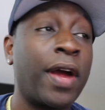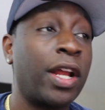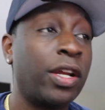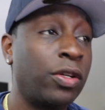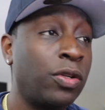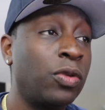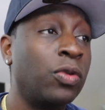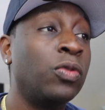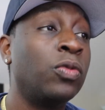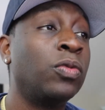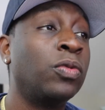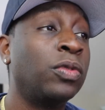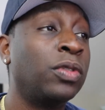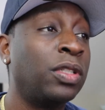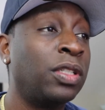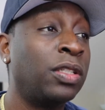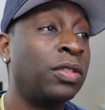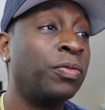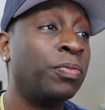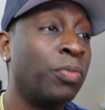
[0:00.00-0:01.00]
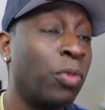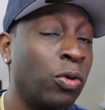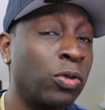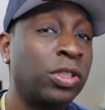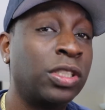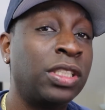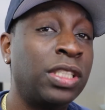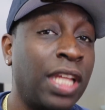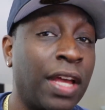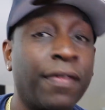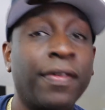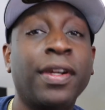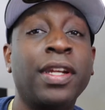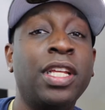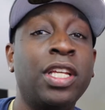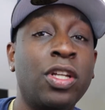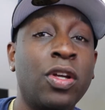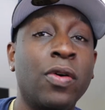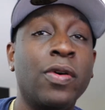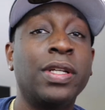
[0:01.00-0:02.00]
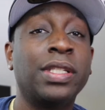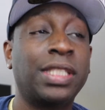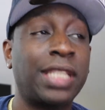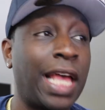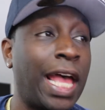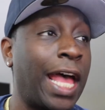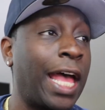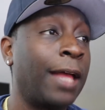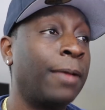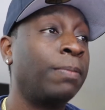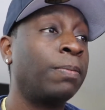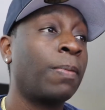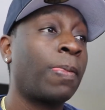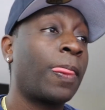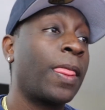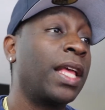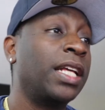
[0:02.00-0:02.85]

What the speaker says: I do most definitely go inside